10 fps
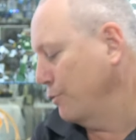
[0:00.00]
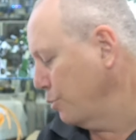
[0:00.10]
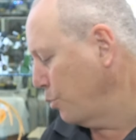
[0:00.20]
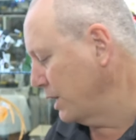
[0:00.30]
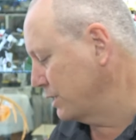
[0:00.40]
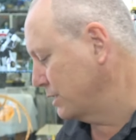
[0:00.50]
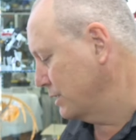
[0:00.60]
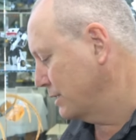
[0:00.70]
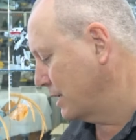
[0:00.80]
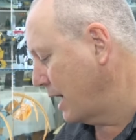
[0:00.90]
the
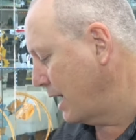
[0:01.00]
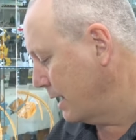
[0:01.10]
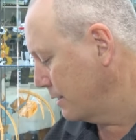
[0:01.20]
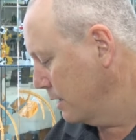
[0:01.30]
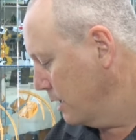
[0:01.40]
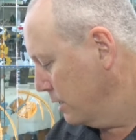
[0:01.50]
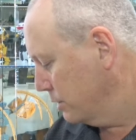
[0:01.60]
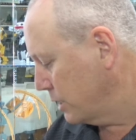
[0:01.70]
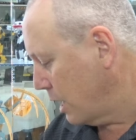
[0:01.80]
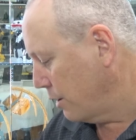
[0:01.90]
Western Town.
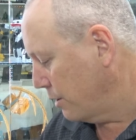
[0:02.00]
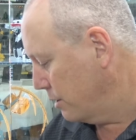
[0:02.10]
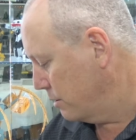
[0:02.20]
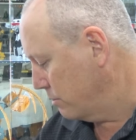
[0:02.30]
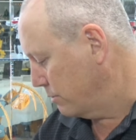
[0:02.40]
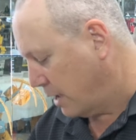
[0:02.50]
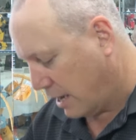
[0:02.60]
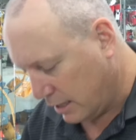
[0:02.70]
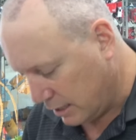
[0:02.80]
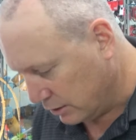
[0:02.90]
So
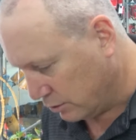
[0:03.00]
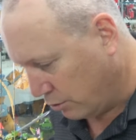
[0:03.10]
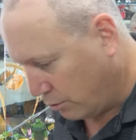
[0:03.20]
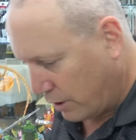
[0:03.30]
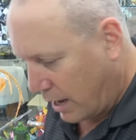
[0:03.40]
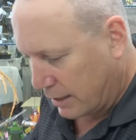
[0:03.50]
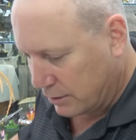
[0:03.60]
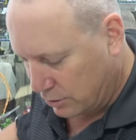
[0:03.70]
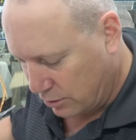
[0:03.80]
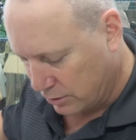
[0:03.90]
that is all that.
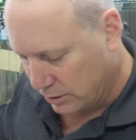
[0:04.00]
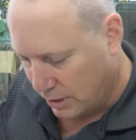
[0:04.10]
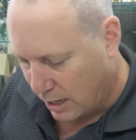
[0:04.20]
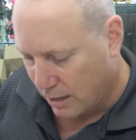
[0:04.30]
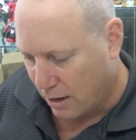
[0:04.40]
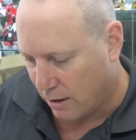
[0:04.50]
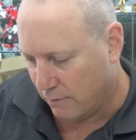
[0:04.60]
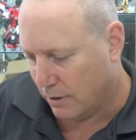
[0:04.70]
Toss that over